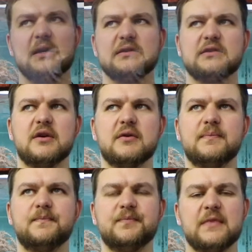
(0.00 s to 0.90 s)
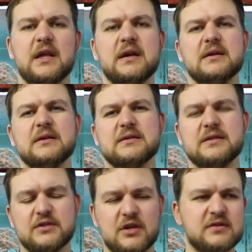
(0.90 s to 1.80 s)
So,
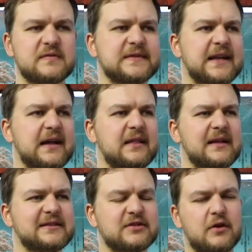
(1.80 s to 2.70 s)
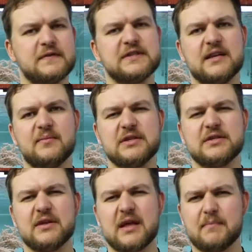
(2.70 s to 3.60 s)
Saint Joseph's like that soft sediment,
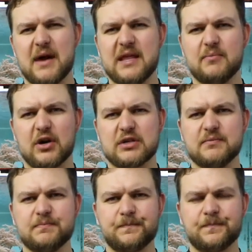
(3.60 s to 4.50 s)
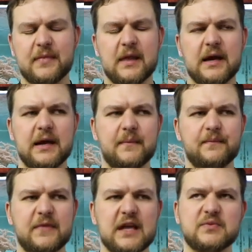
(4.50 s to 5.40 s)
so that muddy bottom.
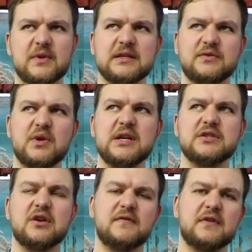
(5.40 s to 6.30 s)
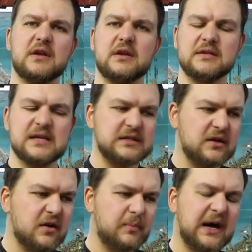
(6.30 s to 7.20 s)
Um, that's where it's really soft, contains
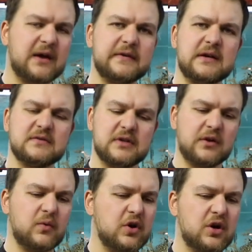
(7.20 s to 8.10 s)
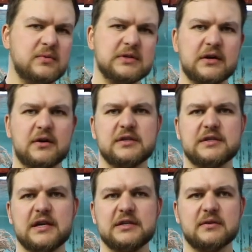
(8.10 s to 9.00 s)
a lot of bivalves, a lot of worms, a lot of
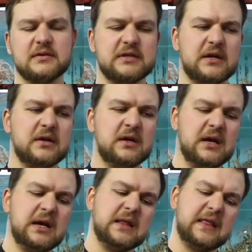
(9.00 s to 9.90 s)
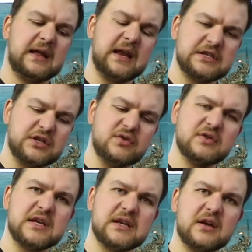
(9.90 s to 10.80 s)
crustaceans. So, they can actually
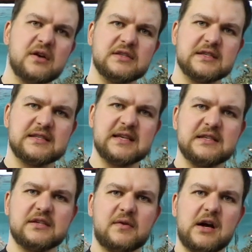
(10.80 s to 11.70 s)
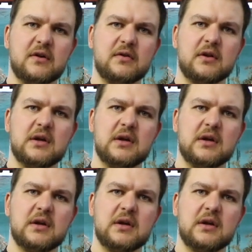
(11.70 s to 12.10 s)
use that nose and sense around.